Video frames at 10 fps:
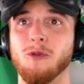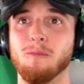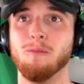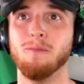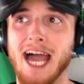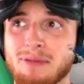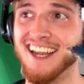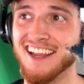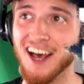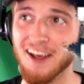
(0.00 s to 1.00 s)
Map,
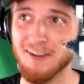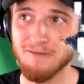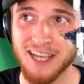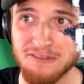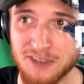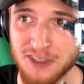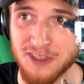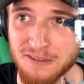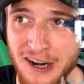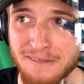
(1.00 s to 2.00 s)
unveiled for the
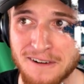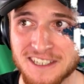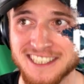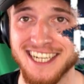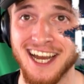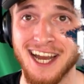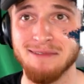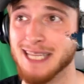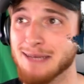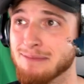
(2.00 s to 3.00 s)
very first time
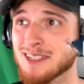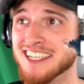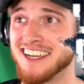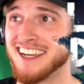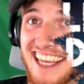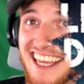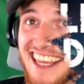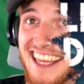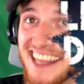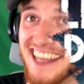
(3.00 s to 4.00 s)
to the public.
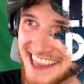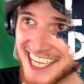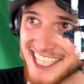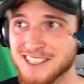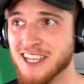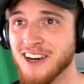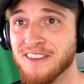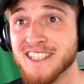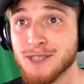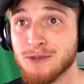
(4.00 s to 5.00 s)
Thanks for joining, y'all.
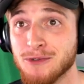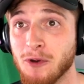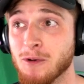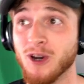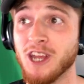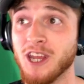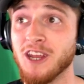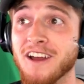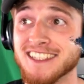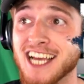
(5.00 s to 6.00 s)
This is what we've been working
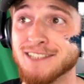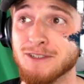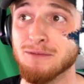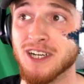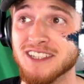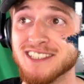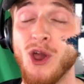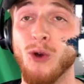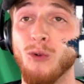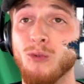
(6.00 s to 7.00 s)
on these last few months.
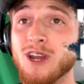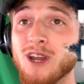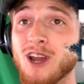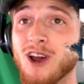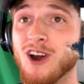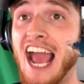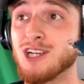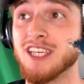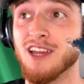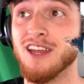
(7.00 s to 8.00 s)
We are
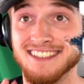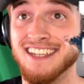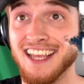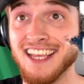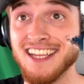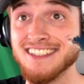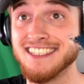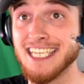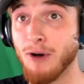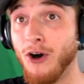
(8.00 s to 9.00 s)
actually in
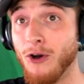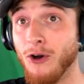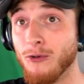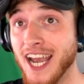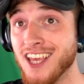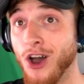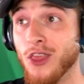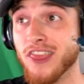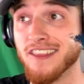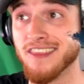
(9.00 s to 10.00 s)
deep already
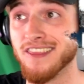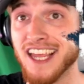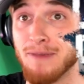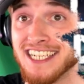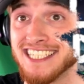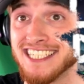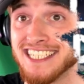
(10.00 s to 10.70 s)
on the Lake Manitou